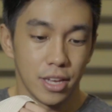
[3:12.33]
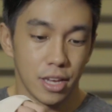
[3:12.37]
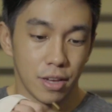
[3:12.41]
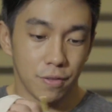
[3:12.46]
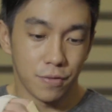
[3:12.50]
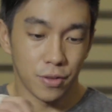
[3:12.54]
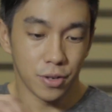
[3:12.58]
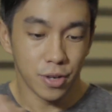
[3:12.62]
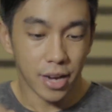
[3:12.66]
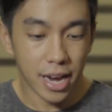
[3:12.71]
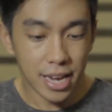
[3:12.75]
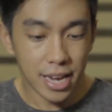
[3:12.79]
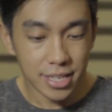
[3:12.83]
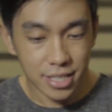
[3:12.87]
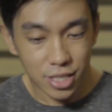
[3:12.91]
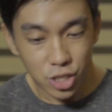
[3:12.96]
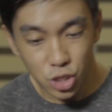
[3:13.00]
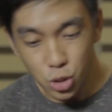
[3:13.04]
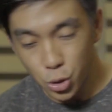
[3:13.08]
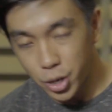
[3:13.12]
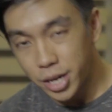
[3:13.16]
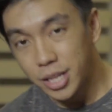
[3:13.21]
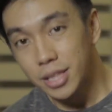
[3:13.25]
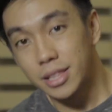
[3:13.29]
If you guys
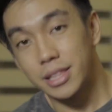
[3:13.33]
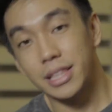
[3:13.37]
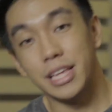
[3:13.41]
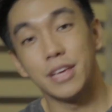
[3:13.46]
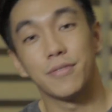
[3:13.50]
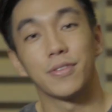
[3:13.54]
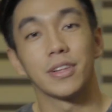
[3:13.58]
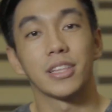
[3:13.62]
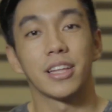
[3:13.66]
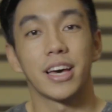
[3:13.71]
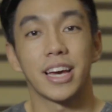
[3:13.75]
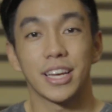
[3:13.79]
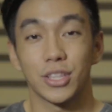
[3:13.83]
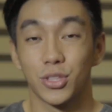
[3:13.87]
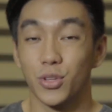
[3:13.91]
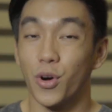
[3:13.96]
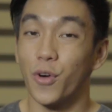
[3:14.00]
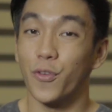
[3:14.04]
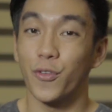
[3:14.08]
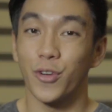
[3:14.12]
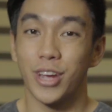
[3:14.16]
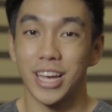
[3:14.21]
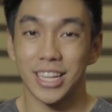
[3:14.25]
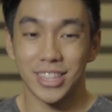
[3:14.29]
enjoyed, leave a like.
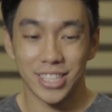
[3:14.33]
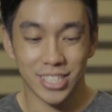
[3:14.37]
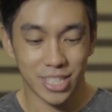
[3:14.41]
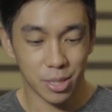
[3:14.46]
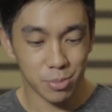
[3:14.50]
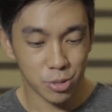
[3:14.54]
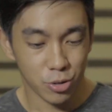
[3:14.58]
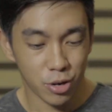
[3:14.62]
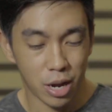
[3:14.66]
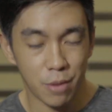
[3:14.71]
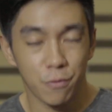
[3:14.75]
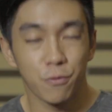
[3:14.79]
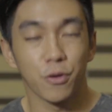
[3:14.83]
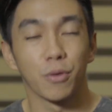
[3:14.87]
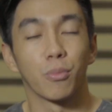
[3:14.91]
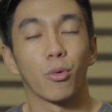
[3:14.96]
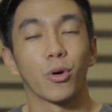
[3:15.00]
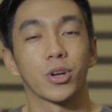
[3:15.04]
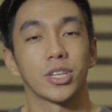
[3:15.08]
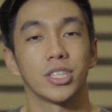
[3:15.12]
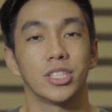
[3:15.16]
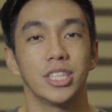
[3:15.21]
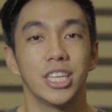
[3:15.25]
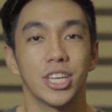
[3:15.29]
Don't forget to subscribe for
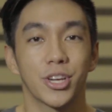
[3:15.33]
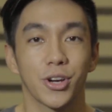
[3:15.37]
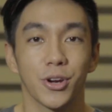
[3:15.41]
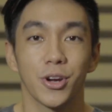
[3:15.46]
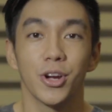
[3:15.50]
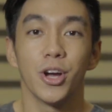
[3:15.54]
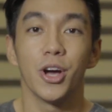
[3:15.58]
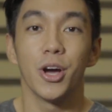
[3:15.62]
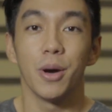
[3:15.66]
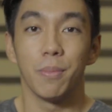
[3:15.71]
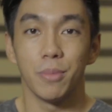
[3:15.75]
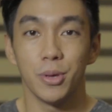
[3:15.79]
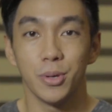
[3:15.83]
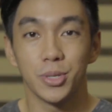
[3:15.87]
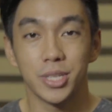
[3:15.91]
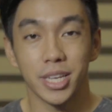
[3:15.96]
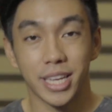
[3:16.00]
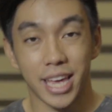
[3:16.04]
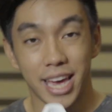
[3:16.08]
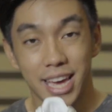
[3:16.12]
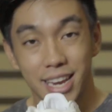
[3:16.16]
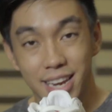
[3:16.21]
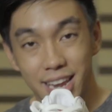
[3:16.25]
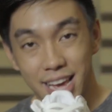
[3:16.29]
more sneaker,
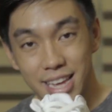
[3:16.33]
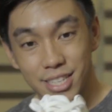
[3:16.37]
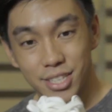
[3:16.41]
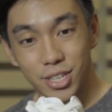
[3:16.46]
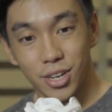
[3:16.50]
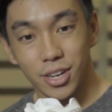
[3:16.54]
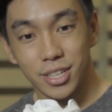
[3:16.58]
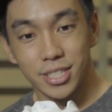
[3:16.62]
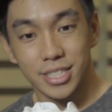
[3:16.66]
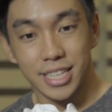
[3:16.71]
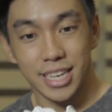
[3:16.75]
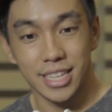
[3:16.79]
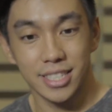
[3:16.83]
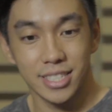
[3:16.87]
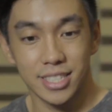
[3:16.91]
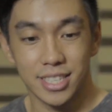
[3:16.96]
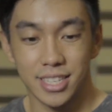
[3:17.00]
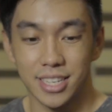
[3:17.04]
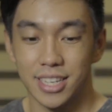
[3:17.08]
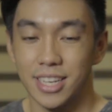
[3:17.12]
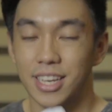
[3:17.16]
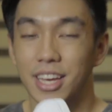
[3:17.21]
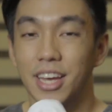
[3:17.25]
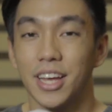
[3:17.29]
music, and dance
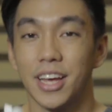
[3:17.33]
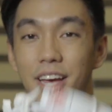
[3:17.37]
content.